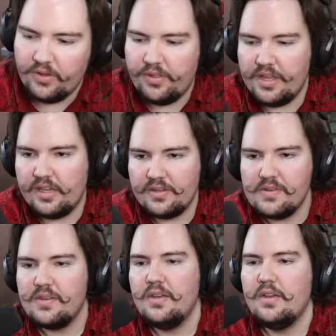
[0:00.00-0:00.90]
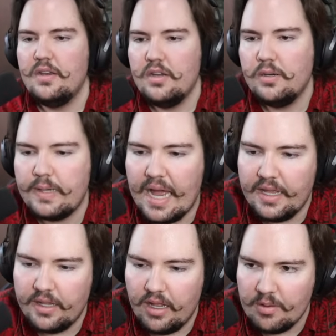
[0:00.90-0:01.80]
things. We're adding
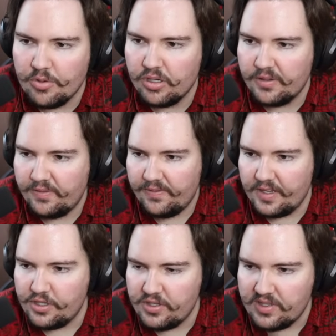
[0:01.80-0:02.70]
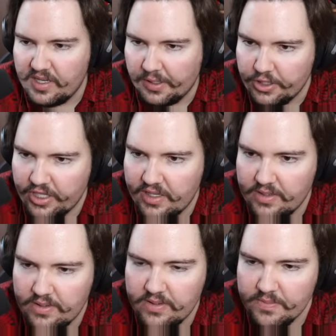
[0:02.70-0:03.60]
in a lot more fish
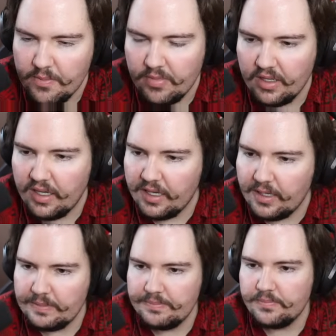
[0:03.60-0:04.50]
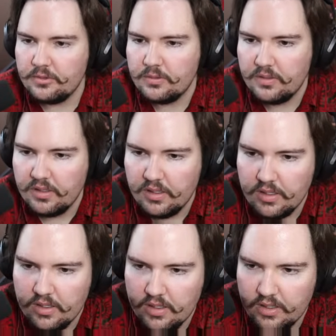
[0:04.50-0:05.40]
synergies. So
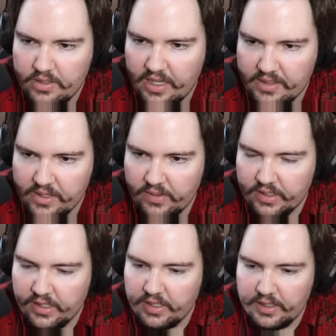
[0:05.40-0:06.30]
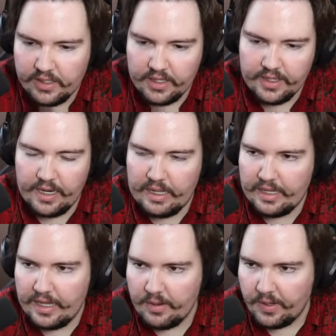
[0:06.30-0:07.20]
that's going good. And then
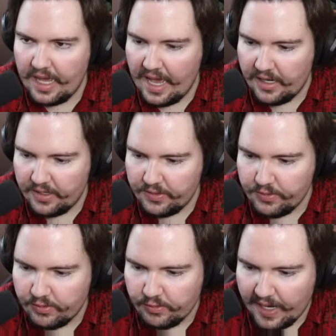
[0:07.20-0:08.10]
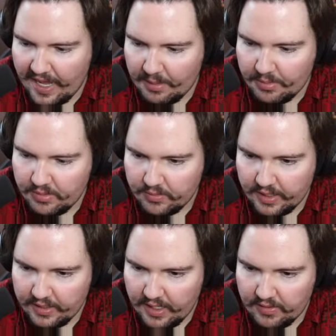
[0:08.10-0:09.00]
I want to add in a new crab right now.